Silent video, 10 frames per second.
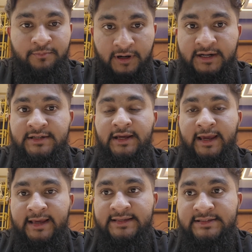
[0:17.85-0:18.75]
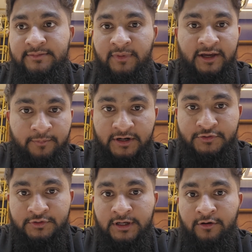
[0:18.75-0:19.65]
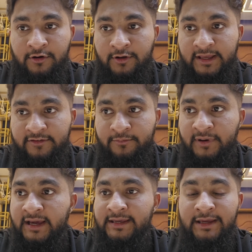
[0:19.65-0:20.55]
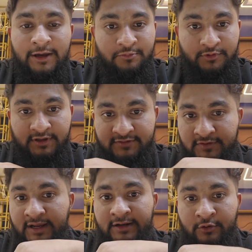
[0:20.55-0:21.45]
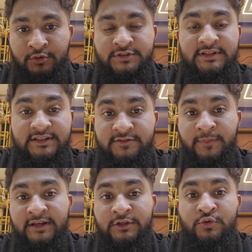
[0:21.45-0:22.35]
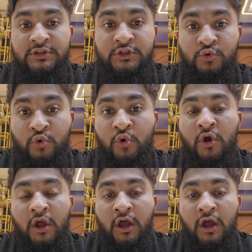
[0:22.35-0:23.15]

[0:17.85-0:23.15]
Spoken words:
But as my persona or as my previous track record says, it's my duty to